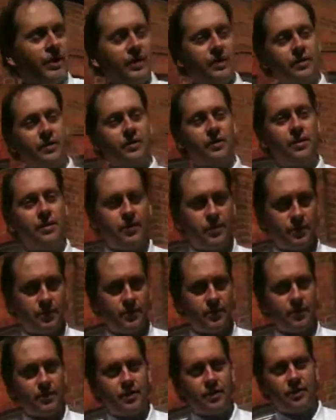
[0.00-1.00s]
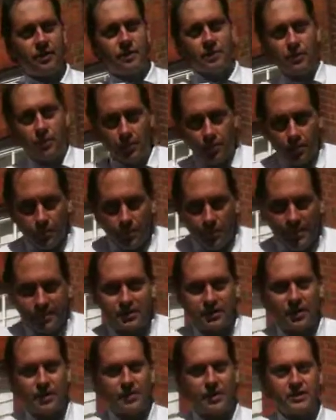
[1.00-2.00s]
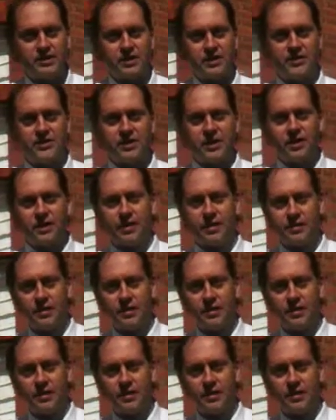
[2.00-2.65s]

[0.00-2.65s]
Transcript: Hill. Bante, my teacher,